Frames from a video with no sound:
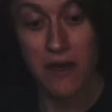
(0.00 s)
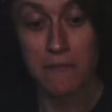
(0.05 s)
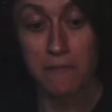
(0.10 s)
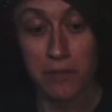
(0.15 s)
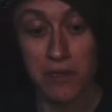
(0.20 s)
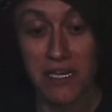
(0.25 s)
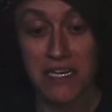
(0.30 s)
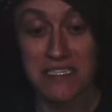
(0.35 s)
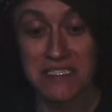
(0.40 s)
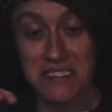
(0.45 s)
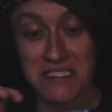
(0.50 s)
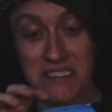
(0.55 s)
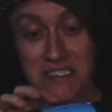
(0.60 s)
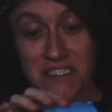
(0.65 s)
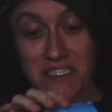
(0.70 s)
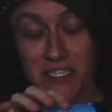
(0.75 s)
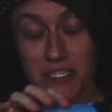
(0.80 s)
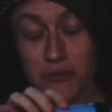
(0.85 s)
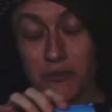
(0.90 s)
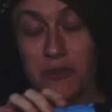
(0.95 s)

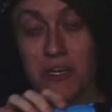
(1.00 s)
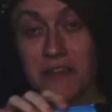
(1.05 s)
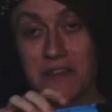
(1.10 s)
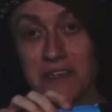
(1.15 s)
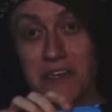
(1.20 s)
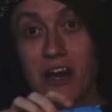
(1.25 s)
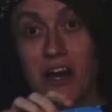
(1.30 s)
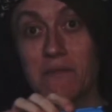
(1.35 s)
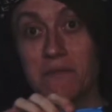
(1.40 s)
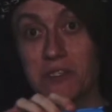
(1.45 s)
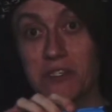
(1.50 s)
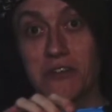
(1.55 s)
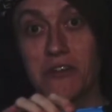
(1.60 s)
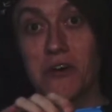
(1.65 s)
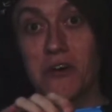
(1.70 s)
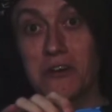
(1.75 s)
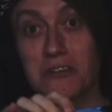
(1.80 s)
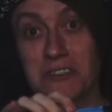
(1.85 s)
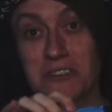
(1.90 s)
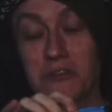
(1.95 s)
Plus, you get the option
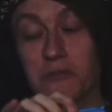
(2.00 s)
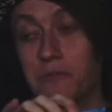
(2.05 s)
to also